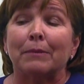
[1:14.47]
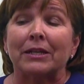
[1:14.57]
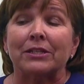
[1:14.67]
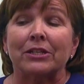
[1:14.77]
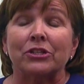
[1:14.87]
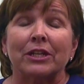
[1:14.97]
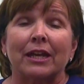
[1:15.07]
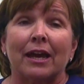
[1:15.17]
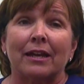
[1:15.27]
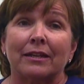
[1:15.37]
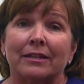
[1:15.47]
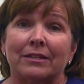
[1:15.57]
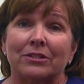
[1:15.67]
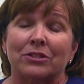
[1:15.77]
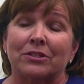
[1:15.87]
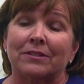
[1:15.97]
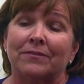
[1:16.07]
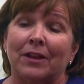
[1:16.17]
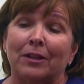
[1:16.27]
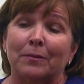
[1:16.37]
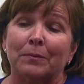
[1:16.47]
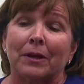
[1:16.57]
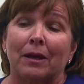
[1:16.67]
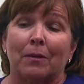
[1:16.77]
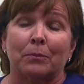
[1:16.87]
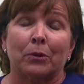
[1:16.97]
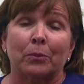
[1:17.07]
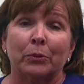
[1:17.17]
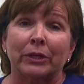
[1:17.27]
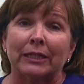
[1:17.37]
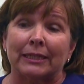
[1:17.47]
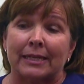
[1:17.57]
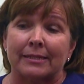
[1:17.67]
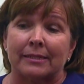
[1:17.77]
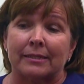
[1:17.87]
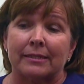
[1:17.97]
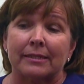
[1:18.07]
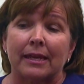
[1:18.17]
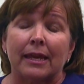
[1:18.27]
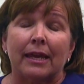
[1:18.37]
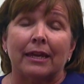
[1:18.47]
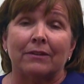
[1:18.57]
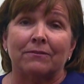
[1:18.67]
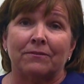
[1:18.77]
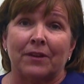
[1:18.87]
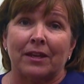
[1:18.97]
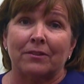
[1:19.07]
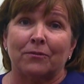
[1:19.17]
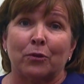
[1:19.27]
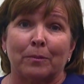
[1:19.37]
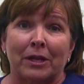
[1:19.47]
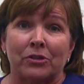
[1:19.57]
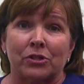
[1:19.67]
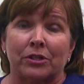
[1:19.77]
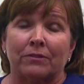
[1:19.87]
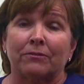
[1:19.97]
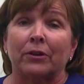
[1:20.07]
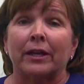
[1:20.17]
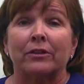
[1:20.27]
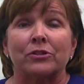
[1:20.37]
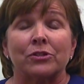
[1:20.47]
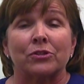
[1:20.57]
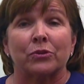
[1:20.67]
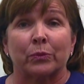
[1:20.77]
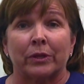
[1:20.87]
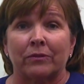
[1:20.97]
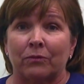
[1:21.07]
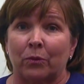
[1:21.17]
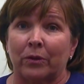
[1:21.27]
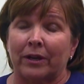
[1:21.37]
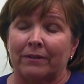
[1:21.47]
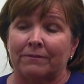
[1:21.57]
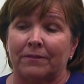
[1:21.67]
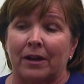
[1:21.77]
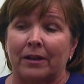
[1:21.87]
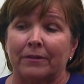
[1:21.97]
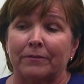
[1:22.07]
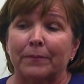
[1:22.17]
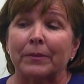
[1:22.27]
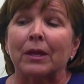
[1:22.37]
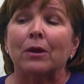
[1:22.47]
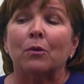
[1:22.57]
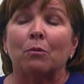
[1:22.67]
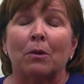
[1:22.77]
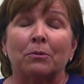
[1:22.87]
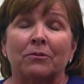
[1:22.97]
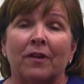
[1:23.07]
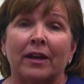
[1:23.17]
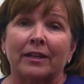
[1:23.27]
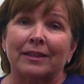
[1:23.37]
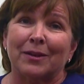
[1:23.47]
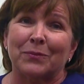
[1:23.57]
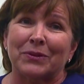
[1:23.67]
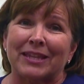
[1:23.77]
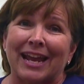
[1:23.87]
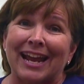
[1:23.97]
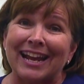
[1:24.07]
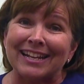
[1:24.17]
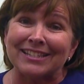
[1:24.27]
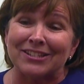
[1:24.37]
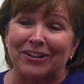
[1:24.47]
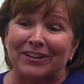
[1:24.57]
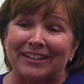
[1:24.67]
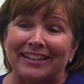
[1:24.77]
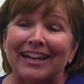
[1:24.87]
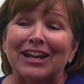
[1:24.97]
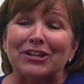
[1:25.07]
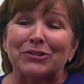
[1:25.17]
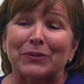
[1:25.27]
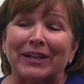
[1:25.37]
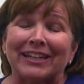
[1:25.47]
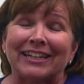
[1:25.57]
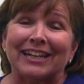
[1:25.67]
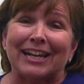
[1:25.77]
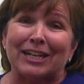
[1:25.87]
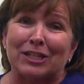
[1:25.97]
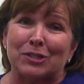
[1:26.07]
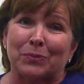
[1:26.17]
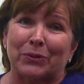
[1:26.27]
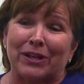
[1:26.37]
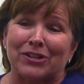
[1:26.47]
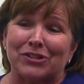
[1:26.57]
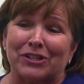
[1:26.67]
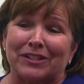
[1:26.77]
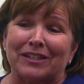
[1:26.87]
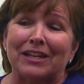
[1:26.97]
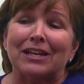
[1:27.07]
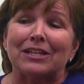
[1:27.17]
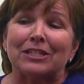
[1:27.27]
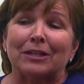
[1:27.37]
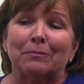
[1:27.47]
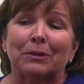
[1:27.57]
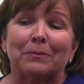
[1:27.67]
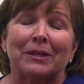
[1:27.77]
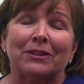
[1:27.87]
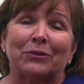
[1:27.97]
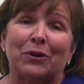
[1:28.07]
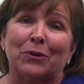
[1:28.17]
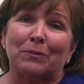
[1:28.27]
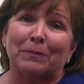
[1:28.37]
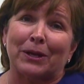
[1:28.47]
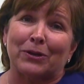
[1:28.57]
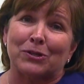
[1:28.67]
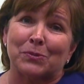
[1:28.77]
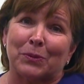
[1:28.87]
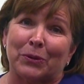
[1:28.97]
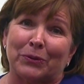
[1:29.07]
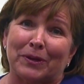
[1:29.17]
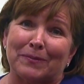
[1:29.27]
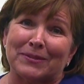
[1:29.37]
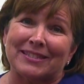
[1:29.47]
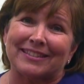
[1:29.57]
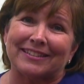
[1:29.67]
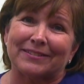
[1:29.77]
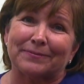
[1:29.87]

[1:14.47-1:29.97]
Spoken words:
by teaching catechists to develop appropriate lessons in faith formation for ages 3, 4, and 5, while providing them with hands-on training and inspiration to implement their own parish programs.